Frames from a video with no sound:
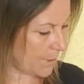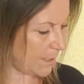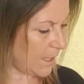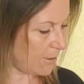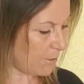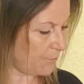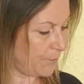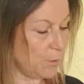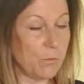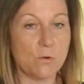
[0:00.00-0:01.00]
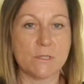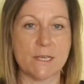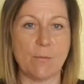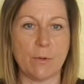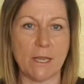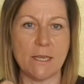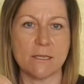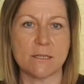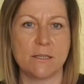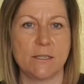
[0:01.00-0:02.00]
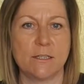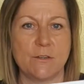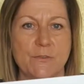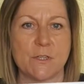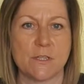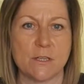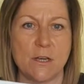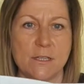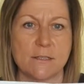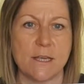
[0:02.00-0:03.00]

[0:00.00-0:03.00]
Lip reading: Here are a few more templates, different designs.